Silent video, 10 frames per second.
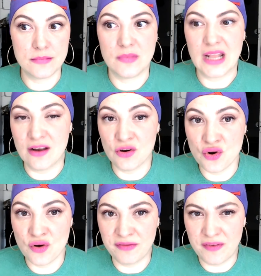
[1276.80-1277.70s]
I don't
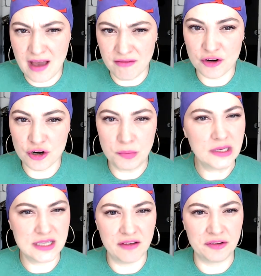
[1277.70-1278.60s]
know if ever,
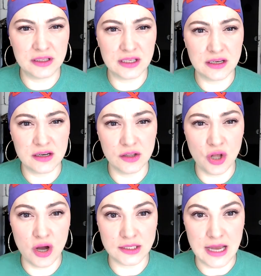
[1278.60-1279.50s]
but definitely in a
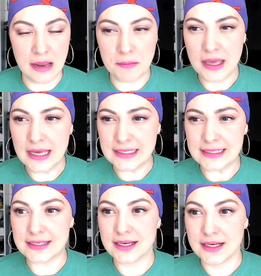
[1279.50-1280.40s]
long time.
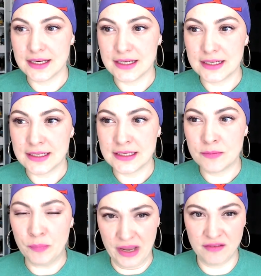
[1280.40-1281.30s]
It's
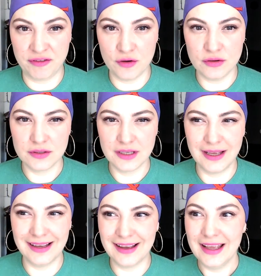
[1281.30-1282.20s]
painful,
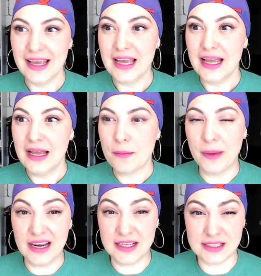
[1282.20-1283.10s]

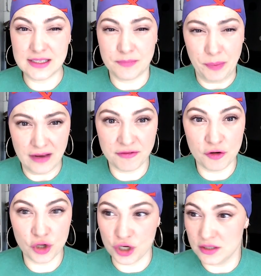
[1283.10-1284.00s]
but it's
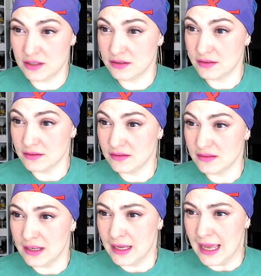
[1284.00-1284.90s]
painful good.
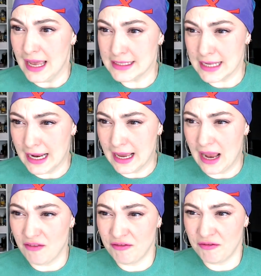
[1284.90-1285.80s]
It's like
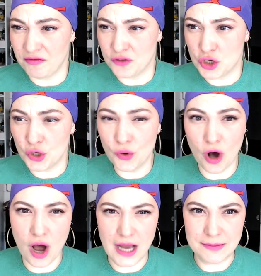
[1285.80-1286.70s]
a too
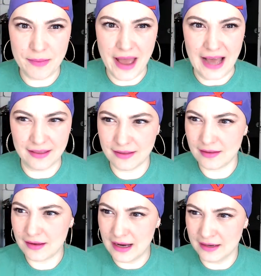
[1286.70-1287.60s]
hot bath
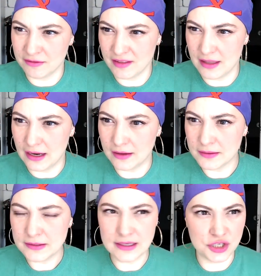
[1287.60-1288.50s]
kind of a thing.
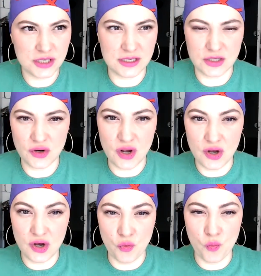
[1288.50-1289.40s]
It's just
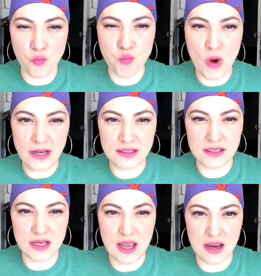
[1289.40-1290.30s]
wet
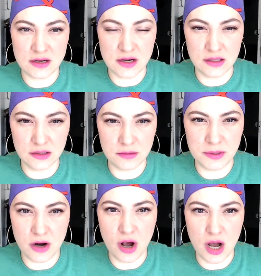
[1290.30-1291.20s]
and a little bit
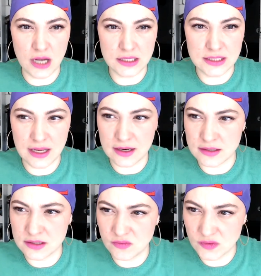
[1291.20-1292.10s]
hot
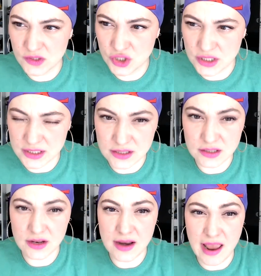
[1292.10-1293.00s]
and just
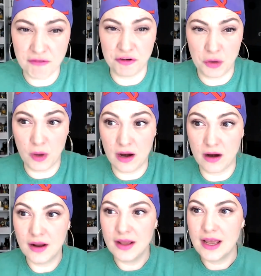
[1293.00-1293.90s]
everywhere.
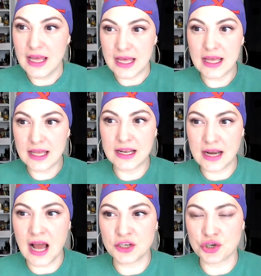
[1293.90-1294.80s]

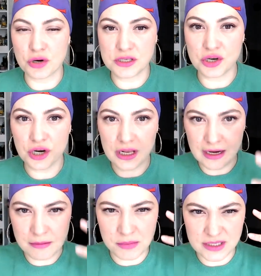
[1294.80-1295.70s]
Not
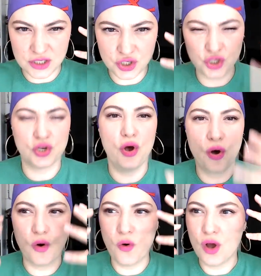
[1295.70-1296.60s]
short-circuiting, but
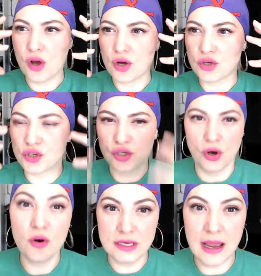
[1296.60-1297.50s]
so
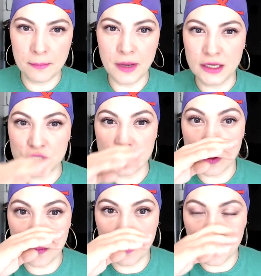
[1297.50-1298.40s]
damn much.
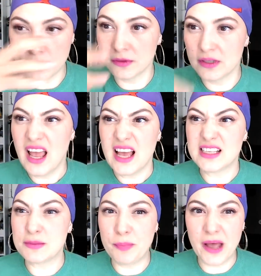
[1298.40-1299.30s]

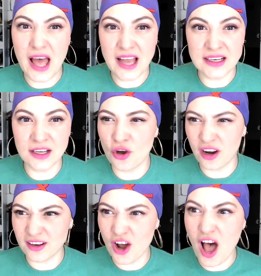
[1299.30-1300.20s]
It's burning
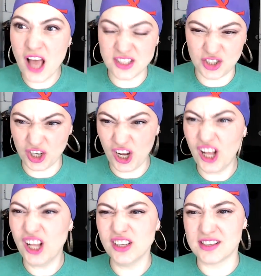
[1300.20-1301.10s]
your
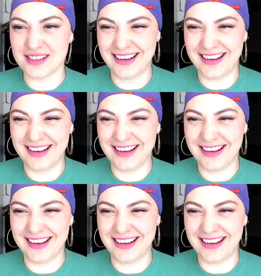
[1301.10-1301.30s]
nostrils.